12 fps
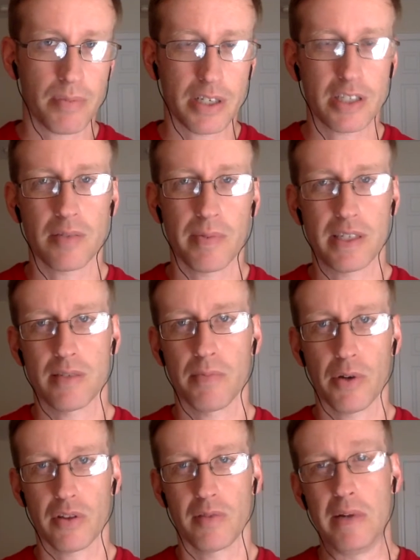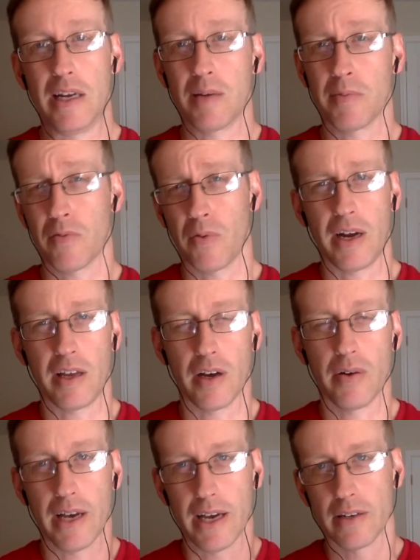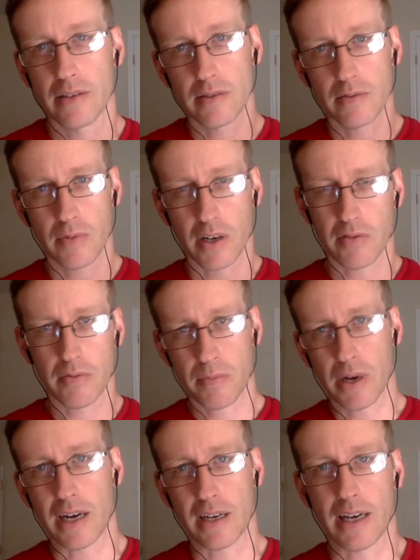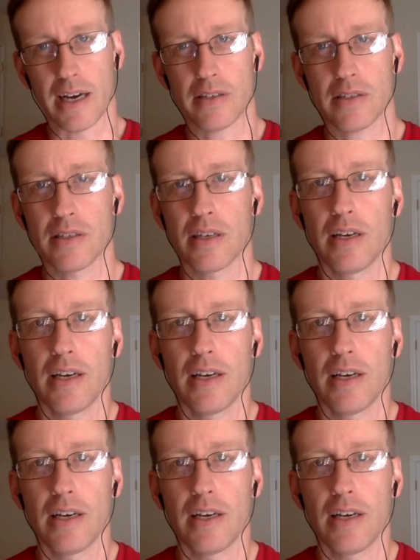participates in both the medium of radio and of podcasts